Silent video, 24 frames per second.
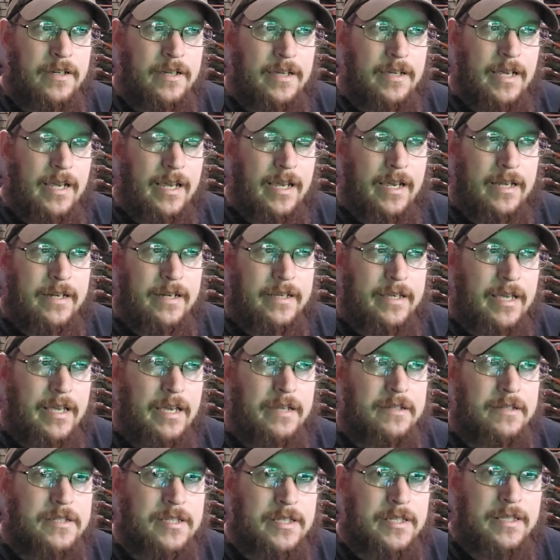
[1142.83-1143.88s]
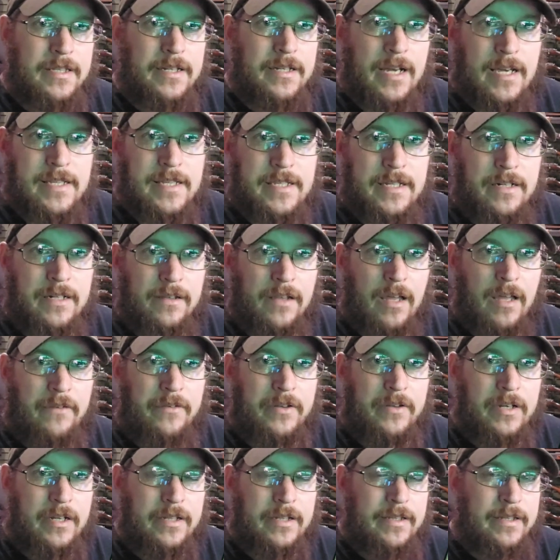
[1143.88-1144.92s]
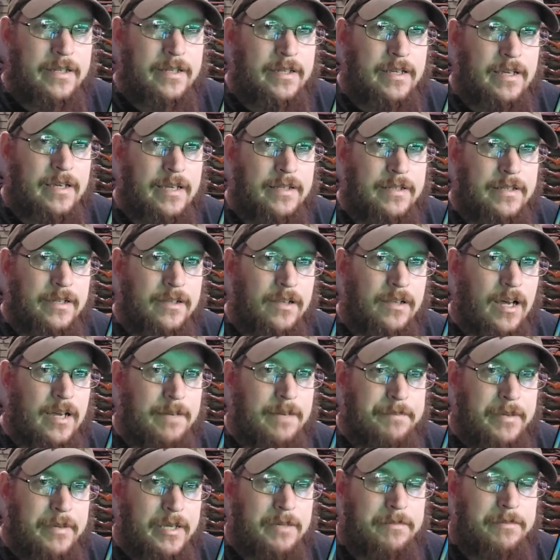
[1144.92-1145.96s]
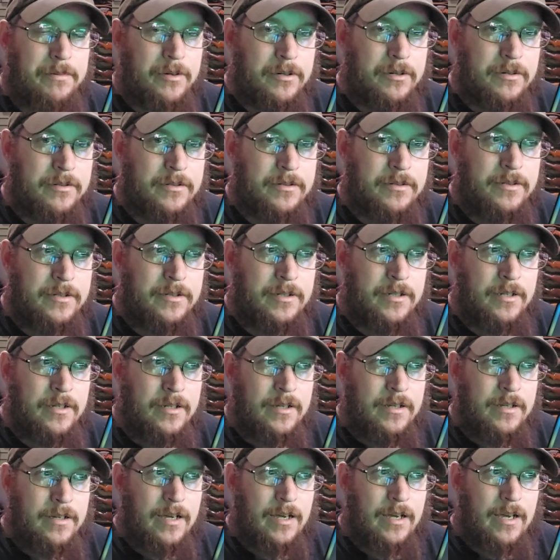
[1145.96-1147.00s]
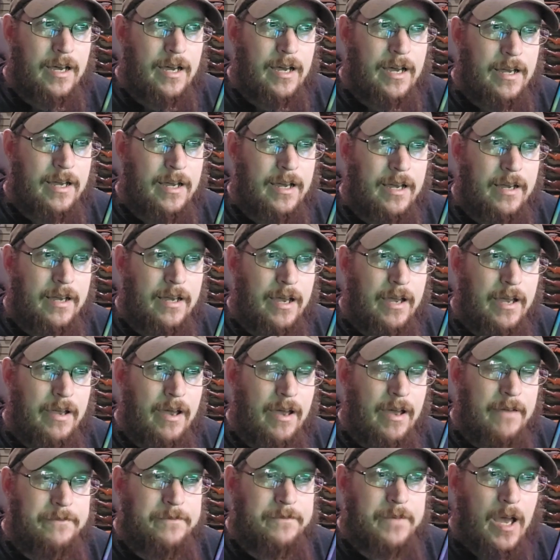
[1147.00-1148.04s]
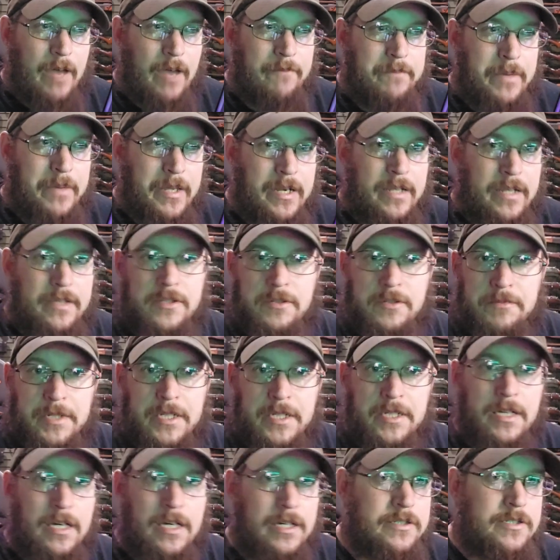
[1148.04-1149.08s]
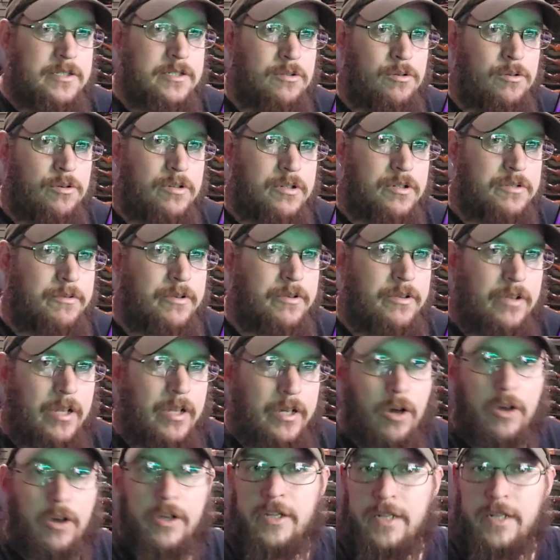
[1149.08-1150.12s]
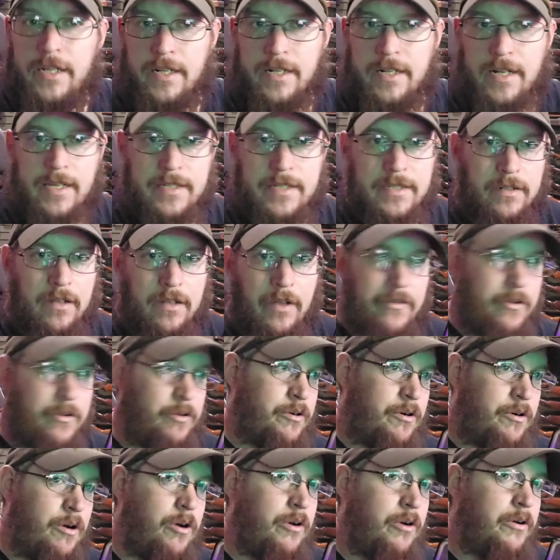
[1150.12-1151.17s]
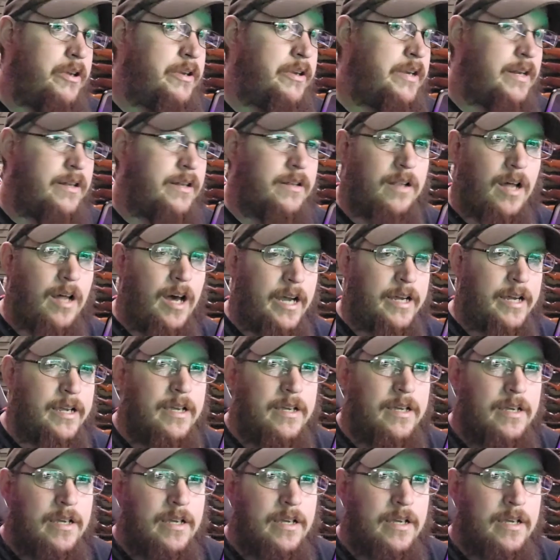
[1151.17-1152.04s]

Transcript: And again, to the 1911 and the Glock people, I've been at too many gun stores where they're like, oh, you need a 1911 or, oh, you need a Glock.